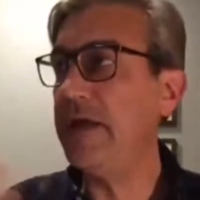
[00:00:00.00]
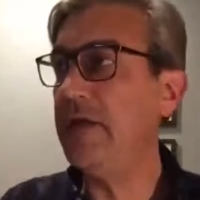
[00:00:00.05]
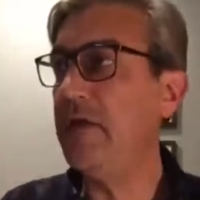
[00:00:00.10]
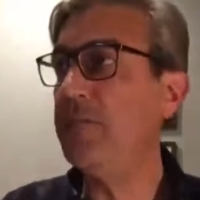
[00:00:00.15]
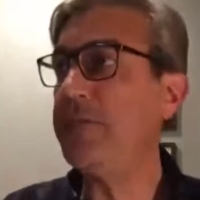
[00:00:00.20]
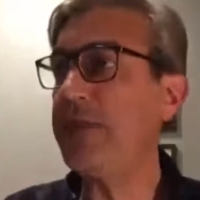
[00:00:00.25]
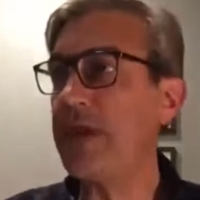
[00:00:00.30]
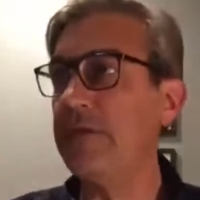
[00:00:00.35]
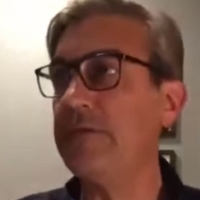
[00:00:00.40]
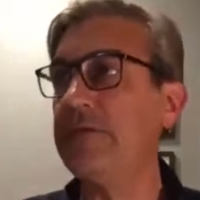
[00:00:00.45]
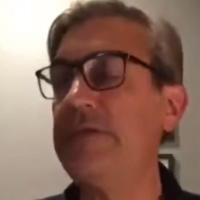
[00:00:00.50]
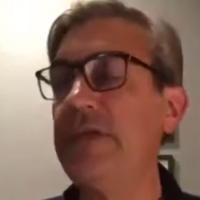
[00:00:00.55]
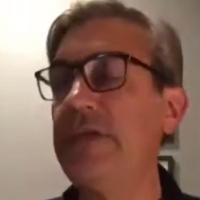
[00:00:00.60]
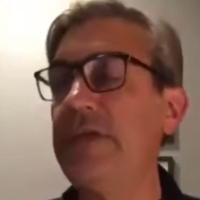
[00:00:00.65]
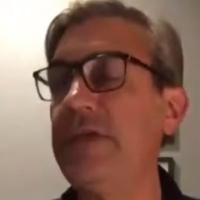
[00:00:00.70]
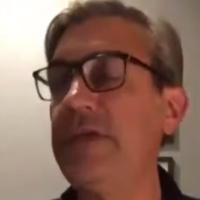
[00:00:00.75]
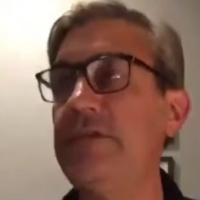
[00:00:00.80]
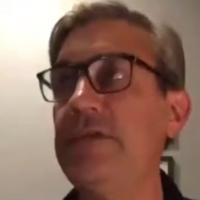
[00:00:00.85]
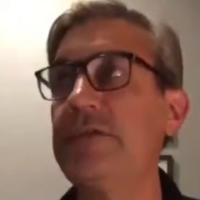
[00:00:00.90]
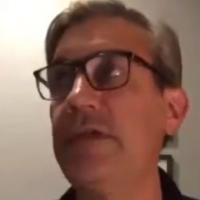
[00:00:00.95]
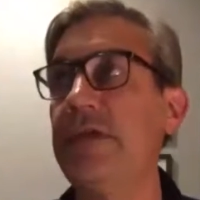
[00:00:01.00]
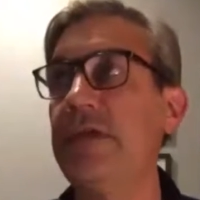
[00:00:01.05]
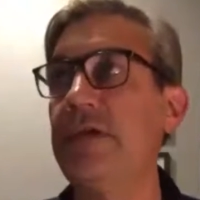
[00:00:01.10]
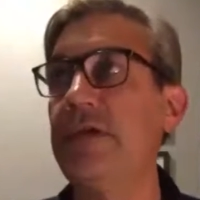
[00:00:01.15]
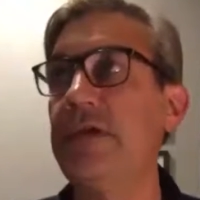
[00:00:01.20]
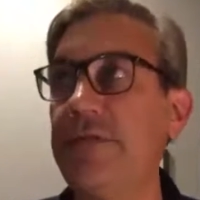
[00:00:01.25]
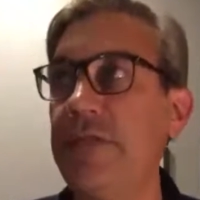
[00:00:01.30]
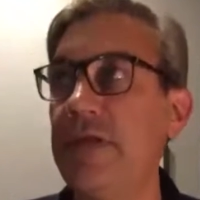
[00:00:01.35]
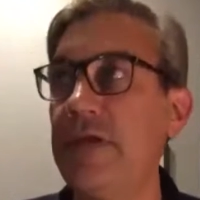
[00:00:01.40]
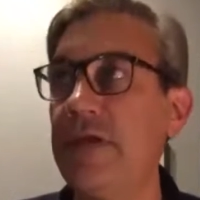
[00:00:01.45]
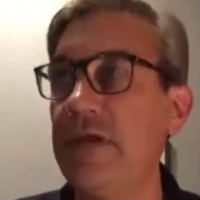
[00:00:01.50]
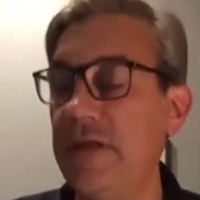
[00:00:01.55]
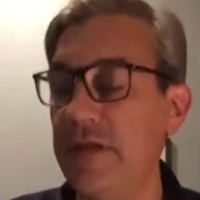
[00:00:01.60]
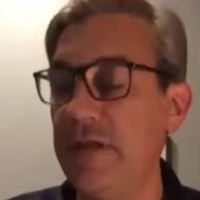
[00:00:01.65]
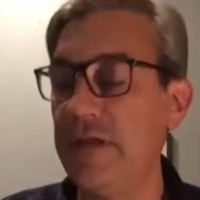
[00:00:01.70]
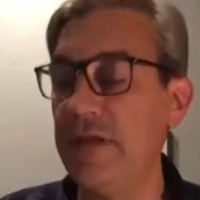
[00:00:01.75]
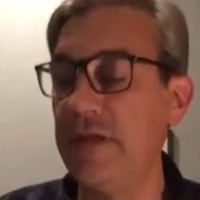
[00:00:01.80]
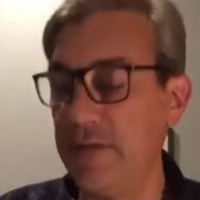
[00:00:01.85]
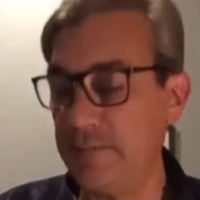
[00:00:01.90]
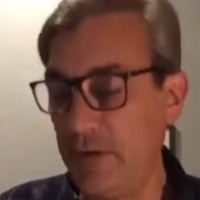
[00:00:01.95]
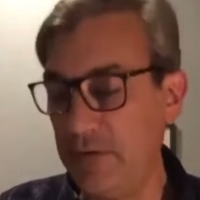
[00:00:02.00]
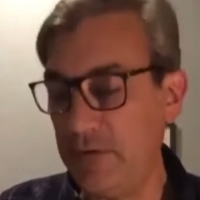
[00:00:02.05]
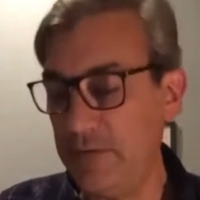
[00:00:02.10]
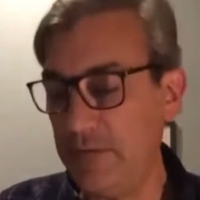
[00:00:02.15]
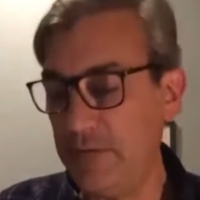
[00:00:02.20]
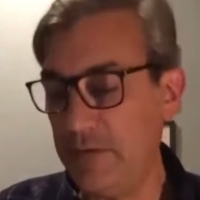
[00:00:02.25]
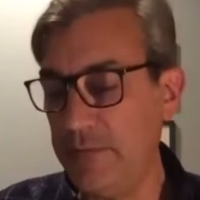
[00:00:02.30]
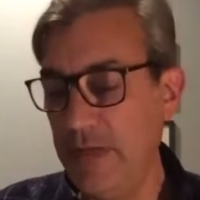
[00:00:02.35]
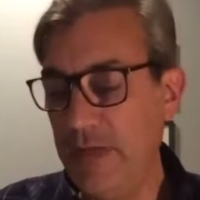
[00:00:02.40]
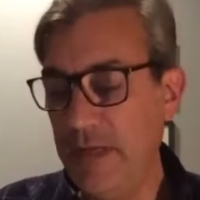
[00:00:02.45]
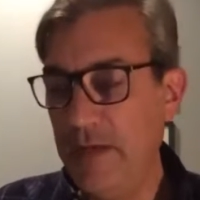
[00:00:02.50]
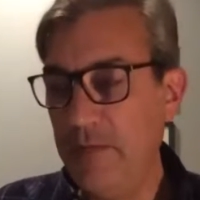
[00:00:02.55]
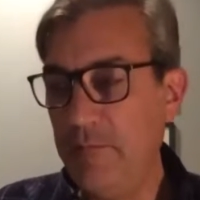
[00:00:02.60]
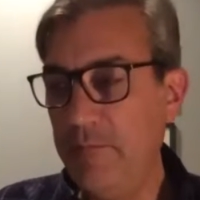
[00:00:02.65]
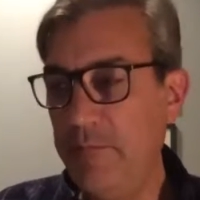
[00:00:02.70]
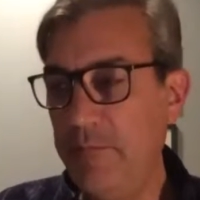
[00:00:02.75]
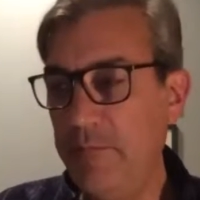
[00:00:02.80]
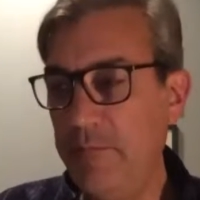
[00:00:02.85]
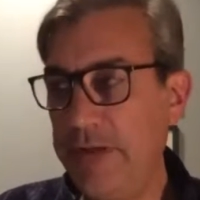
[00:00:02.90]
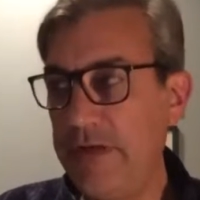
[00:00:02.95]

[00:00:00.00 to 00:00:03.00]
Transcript: I, I, hope the conversation is clear enough in the in the poem,